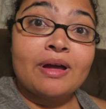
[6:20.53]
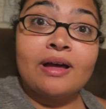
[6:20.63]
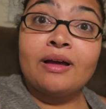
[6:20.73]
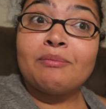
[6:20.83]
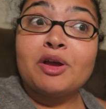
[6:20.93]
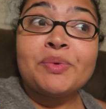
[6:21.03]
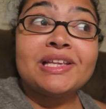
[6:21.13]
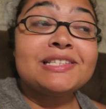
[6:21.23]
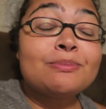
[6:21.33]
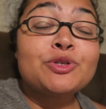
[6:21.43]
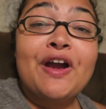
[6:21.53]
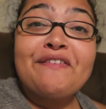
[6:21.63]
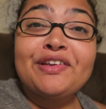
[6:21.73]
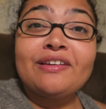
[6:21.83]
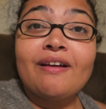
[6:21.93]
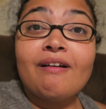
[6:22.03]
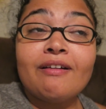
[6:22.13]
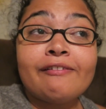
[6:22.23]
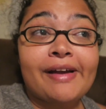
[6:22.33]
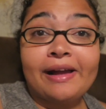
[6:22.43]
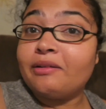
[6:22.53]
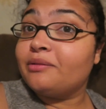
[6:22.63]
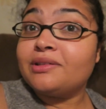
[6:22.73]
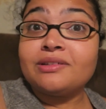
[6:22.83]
Um, we ended up driving around,